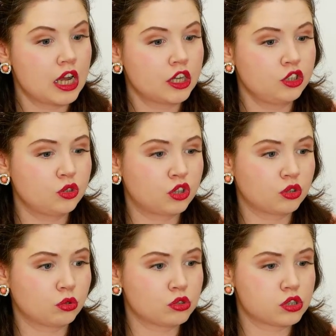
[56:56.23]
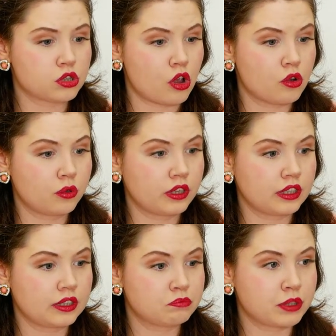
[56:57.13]
You could also
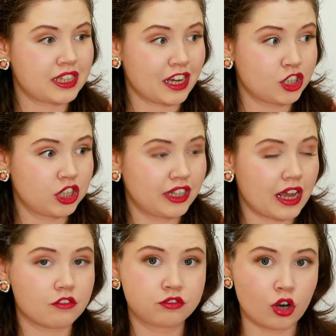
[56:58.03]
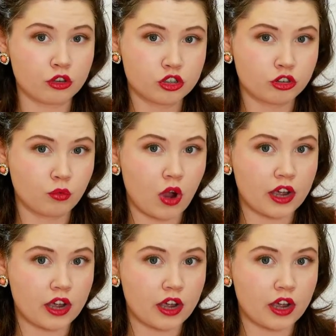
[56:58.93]
potentially get floristry wire